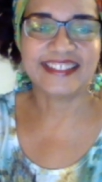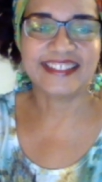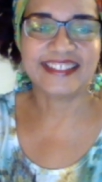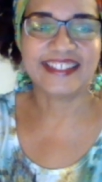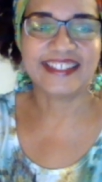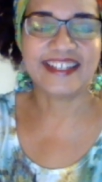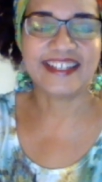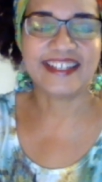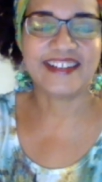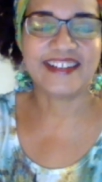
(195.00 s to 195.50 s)

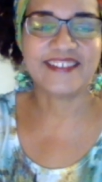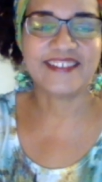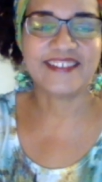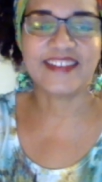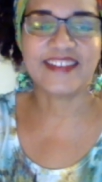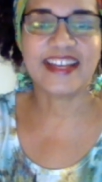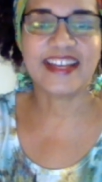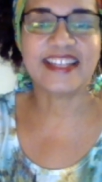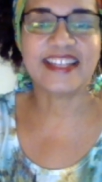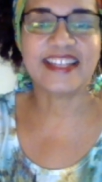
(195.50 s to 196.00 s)

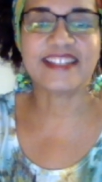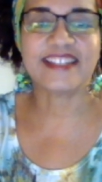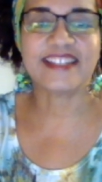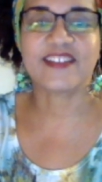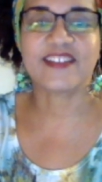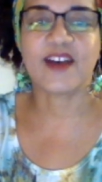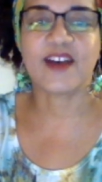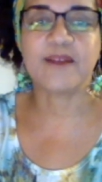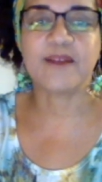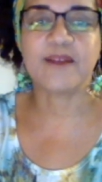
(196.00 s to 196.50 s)
Alrighty,
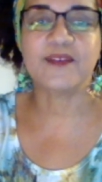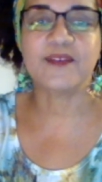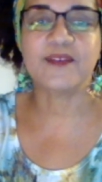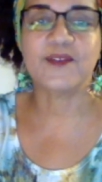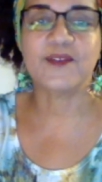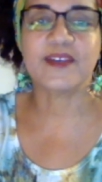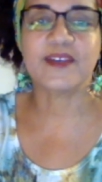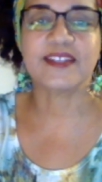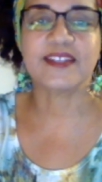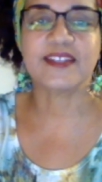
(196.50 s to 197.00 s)
so I'm
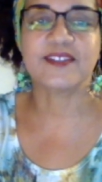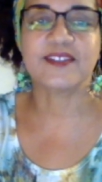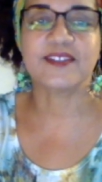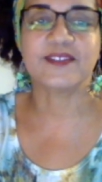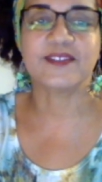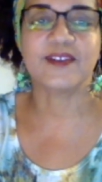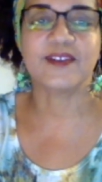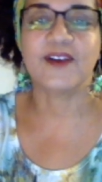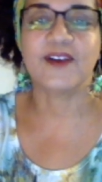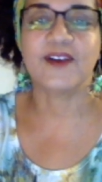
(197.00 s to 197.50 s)
going
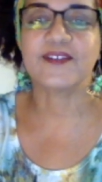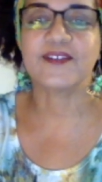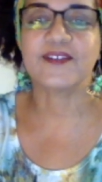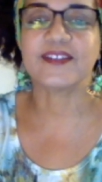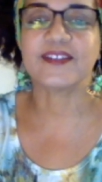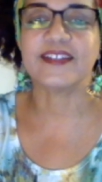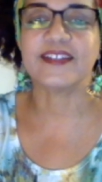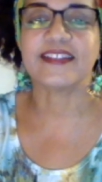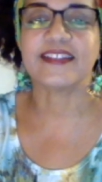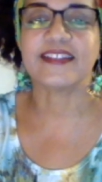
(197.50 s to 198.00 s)
to, oh
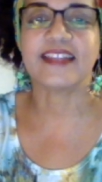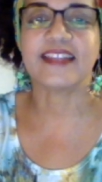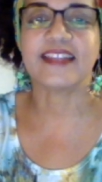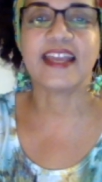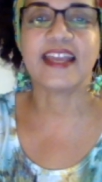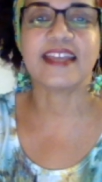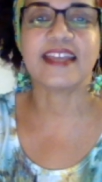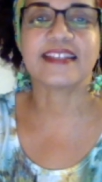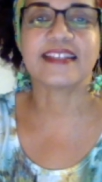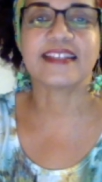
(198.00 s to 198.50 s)
good,
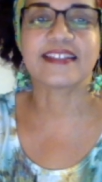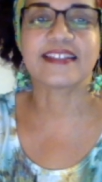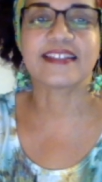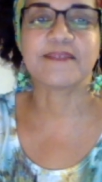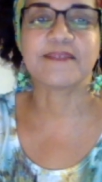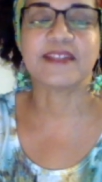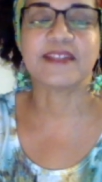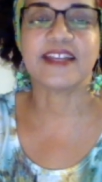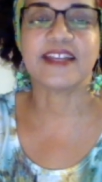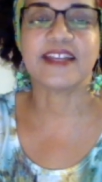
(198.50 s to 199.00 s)
thanks.
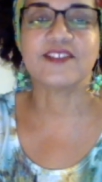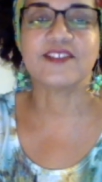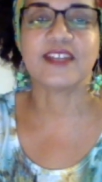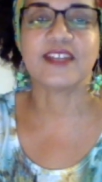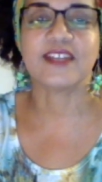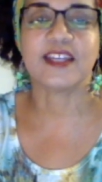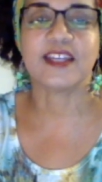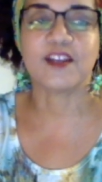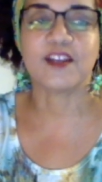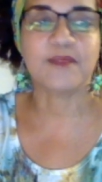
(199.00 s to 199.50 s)
I'm glad you
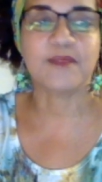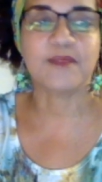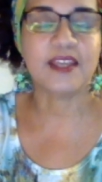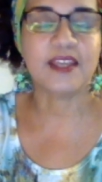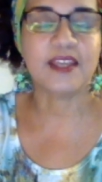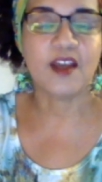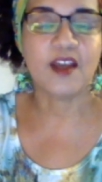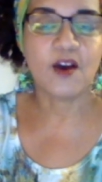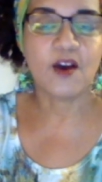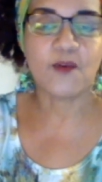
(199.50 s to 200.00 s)
could hear
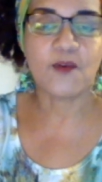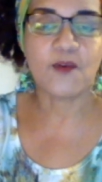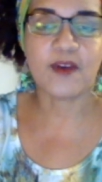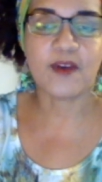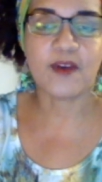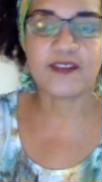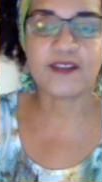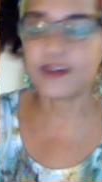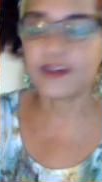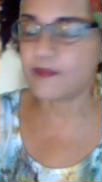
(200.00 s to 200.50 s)
me.
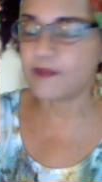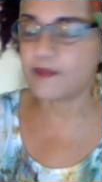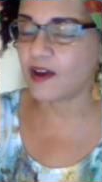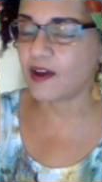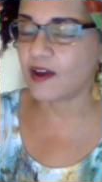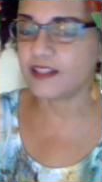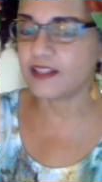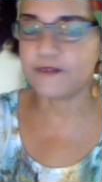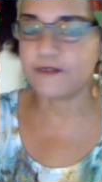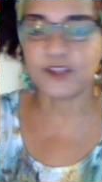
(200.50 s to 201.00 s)
Welcome
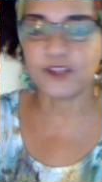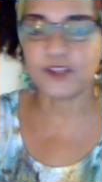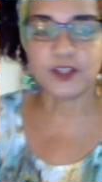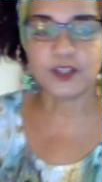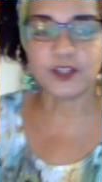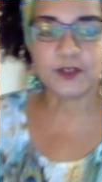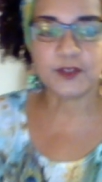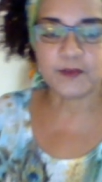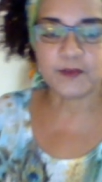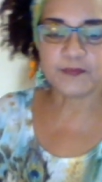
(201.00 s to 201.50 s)
all of
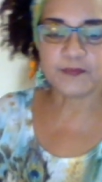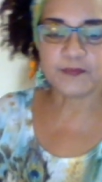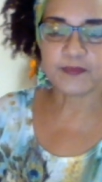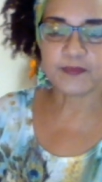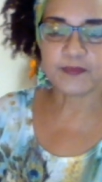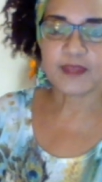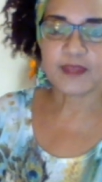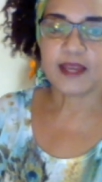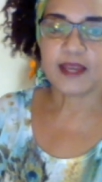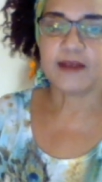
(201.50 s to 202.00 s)
you.
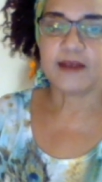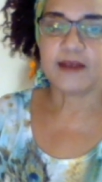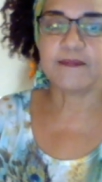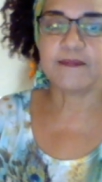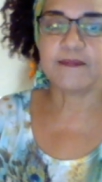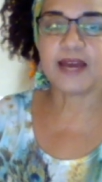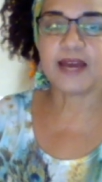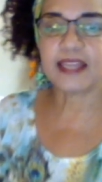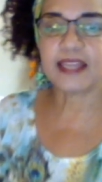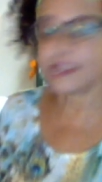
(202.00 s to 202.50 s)

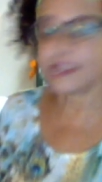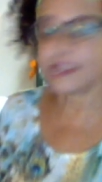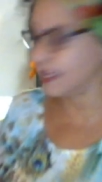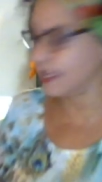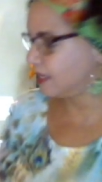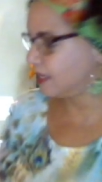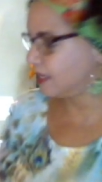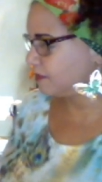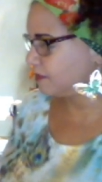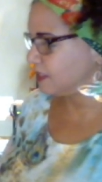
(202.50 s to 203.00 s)
My
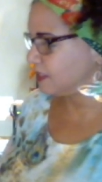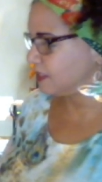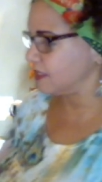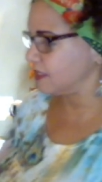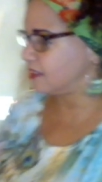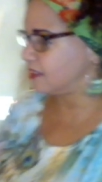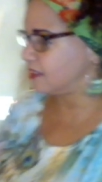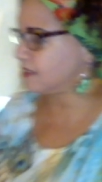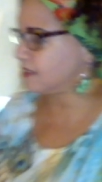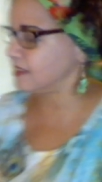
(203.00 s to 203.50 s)
name
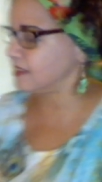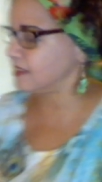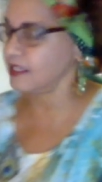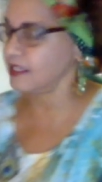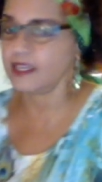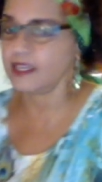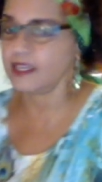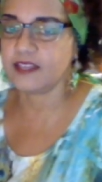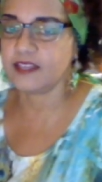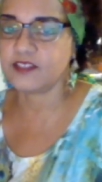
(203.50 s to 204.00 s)
is
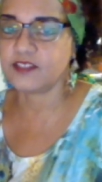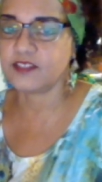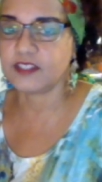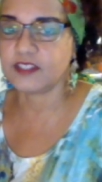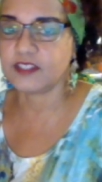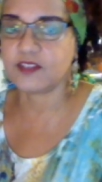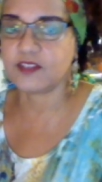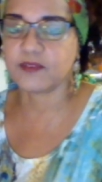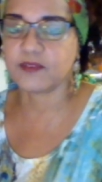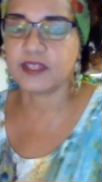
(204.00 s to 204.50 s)

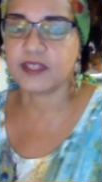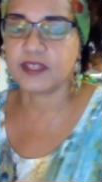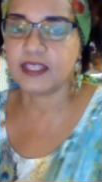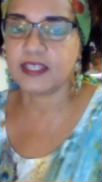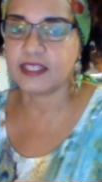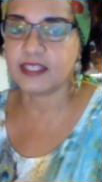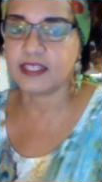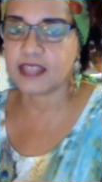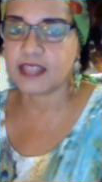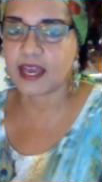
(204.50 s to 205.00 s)
Angie
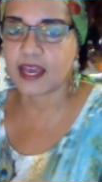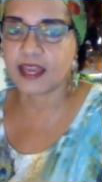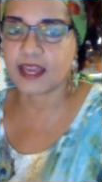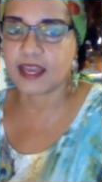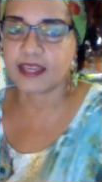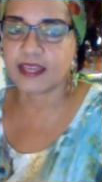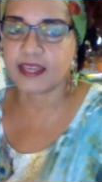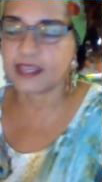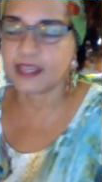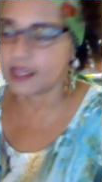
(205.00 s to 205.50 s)
Green.
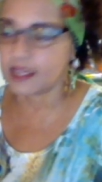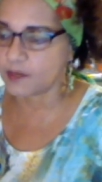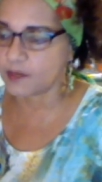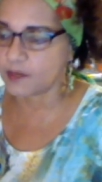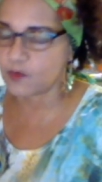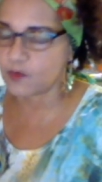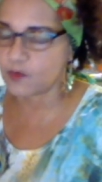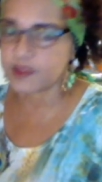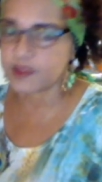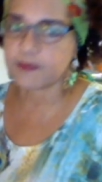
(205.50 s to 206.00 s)
I
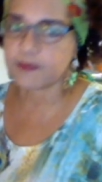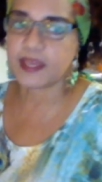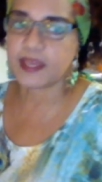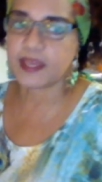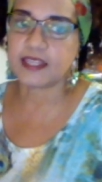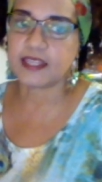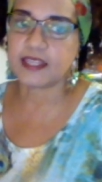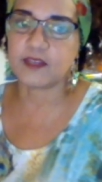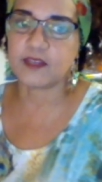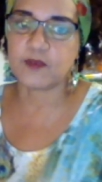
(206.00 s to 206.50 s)
am with
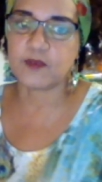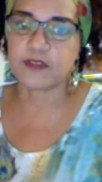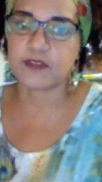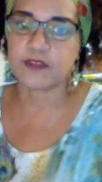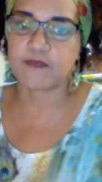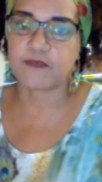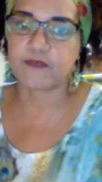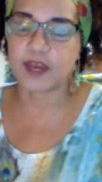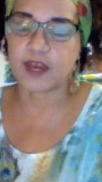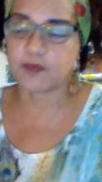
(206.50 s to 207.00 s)
Painting with
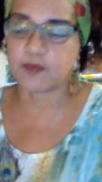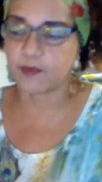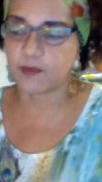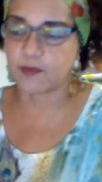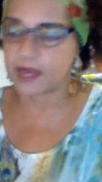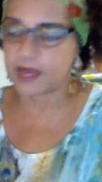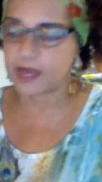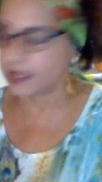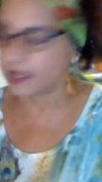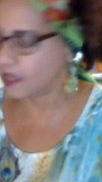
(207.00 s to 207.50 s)

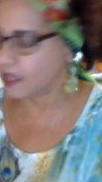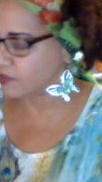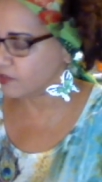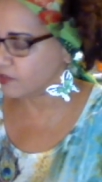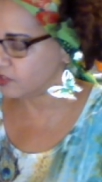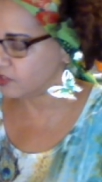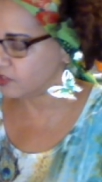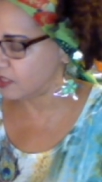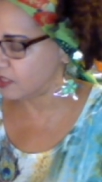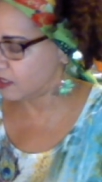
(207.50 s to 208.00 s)

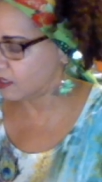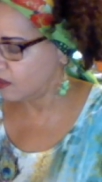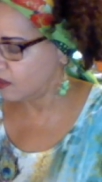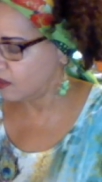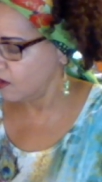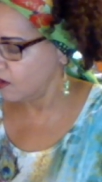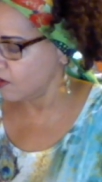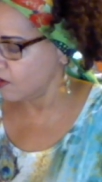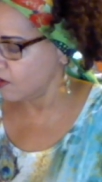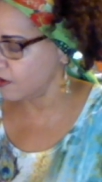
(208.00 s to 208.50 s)
Fibromyalgia
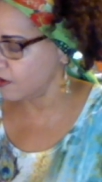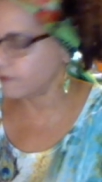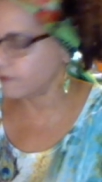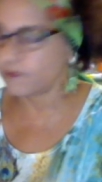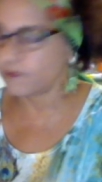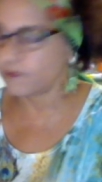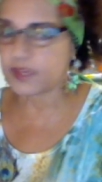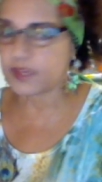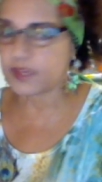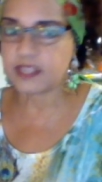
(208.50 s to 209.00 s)
on
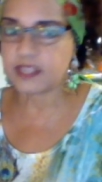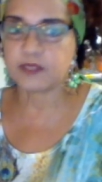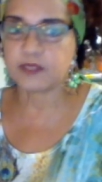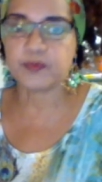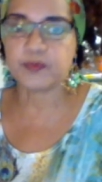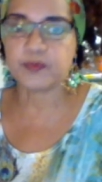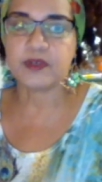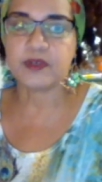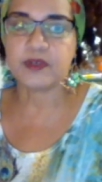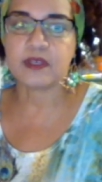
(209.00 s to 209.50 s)

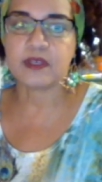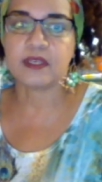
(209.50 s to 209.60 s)
Facebook.